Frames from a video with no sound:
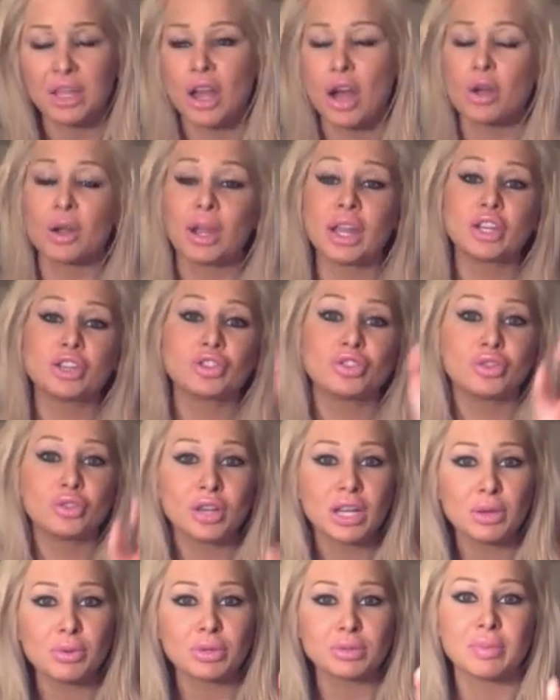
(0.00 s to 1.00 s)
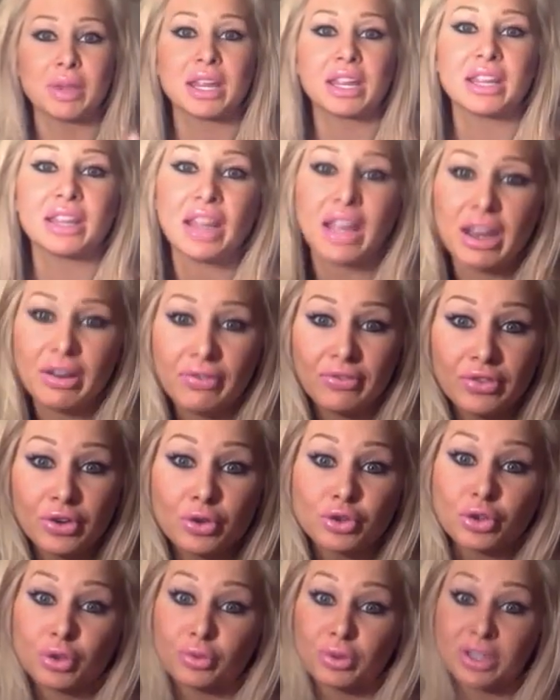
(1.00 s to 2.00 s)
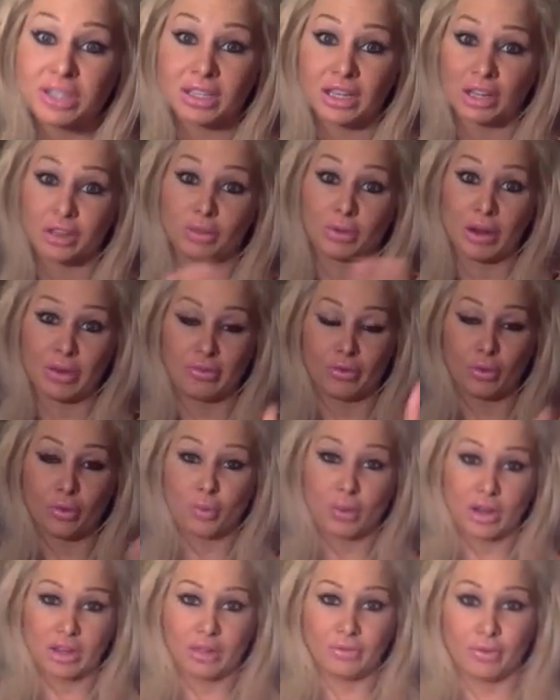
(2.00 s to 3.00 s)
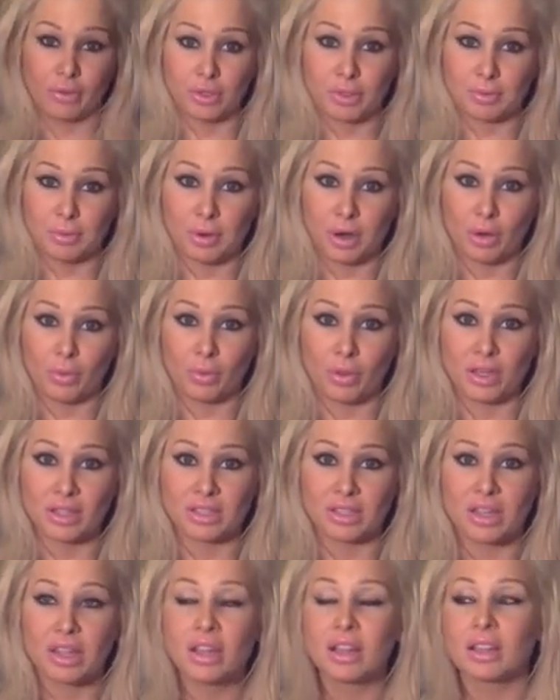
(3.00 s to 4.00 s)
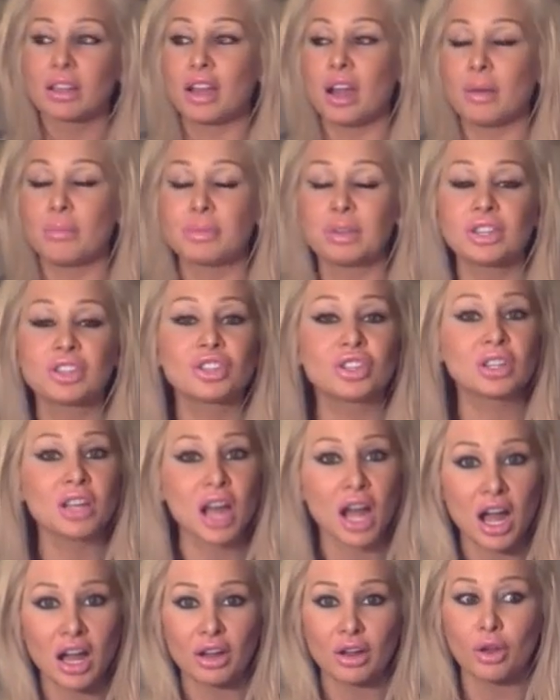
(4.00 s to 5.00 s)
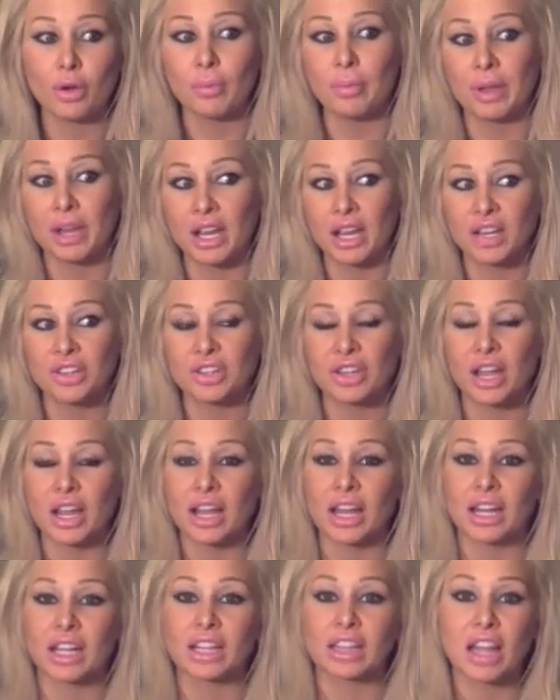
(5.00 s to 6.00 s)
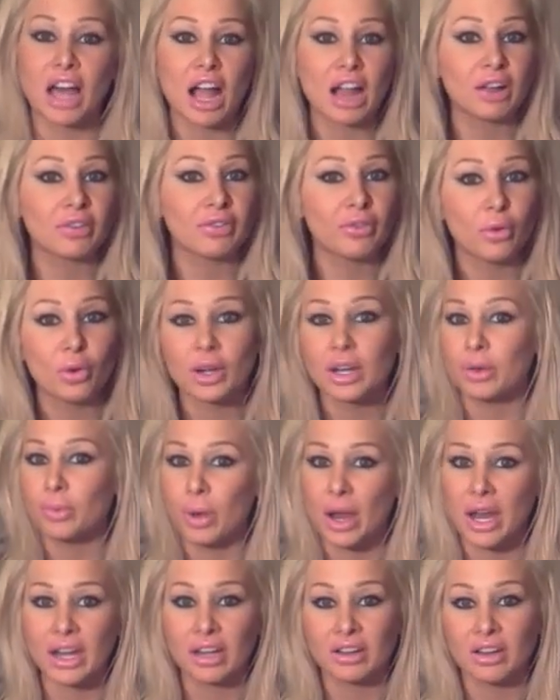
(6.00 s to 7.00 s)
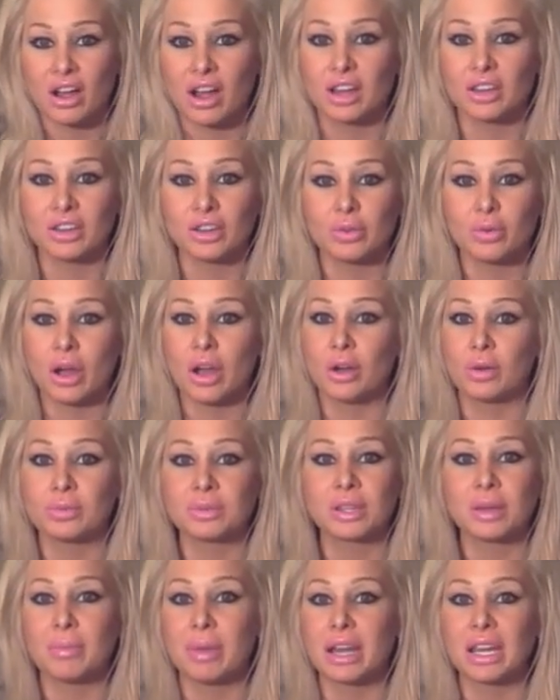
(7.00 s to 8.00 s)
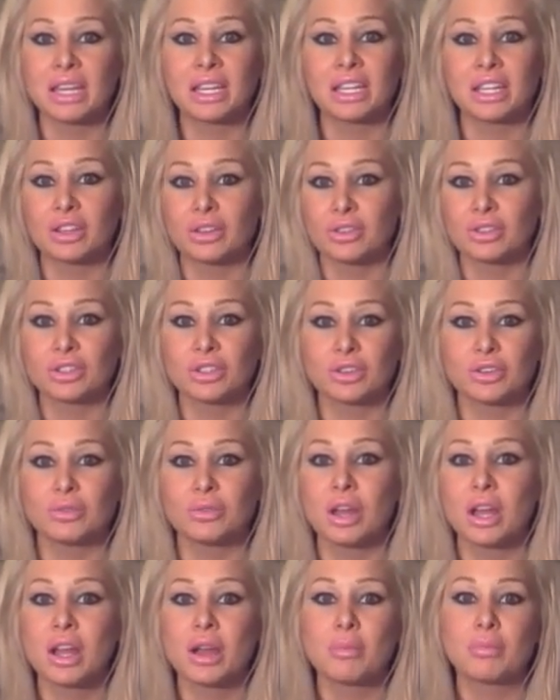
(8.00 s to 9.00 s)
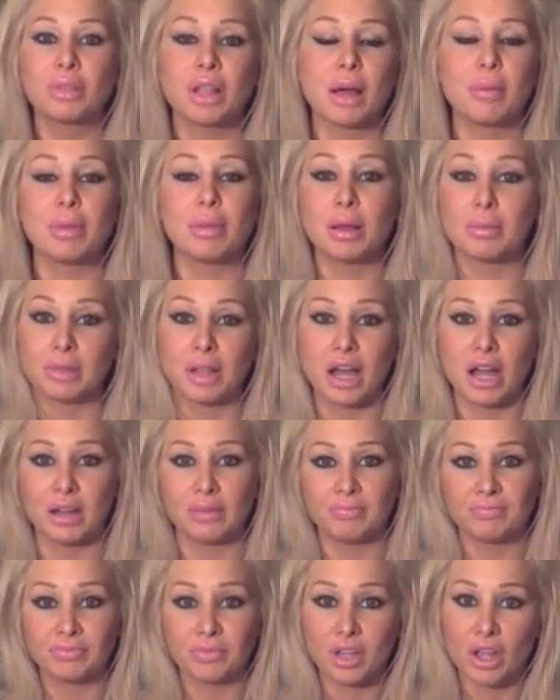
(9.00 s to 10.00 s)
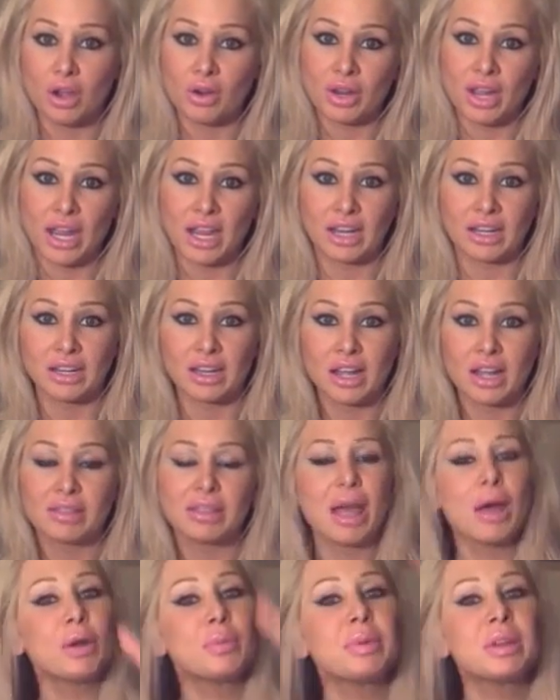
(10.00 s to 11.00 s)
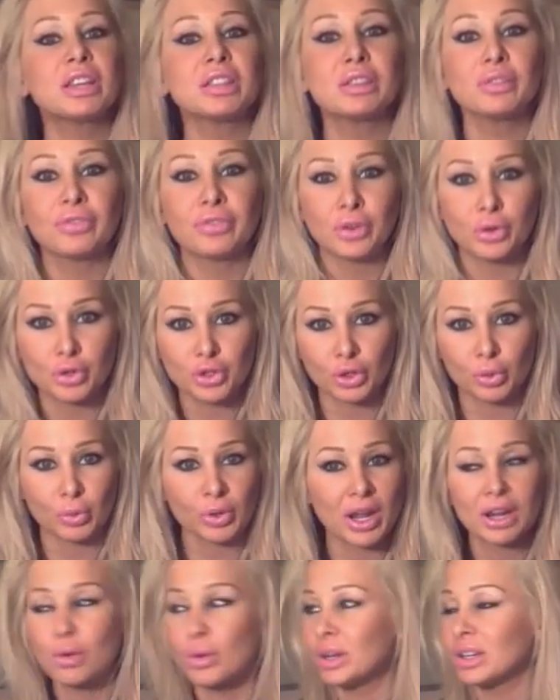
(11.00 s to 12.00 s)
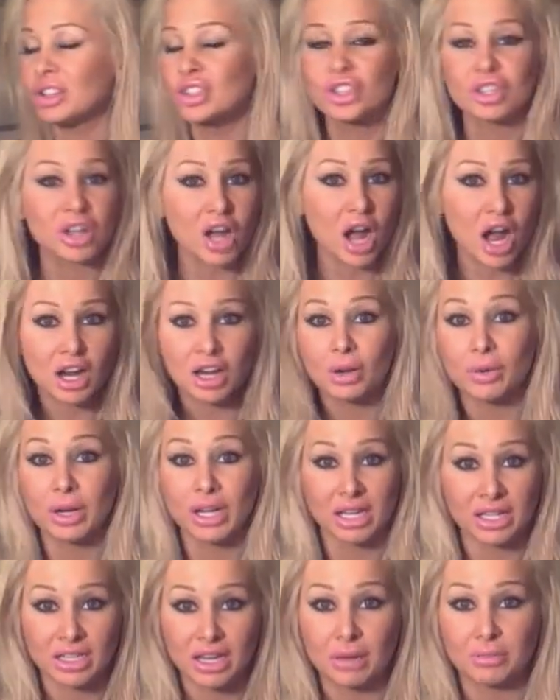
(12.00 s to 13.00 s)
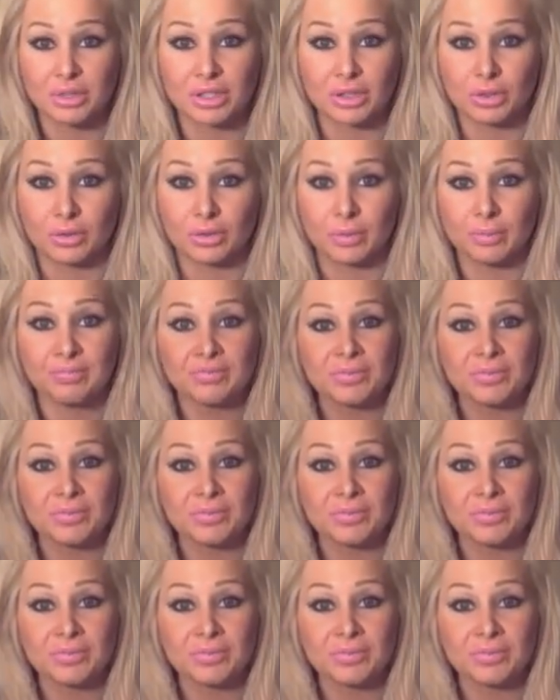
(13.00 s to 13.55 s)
Okay, Judy was making a futuristic threat, for one. The first part was, come to Chicago, bitch. I got a Glock 40 waiting on you. I hope somebody kills you, blah, blah, blah. Okay, that would be in the future. We're not going to Chicago anytime soon.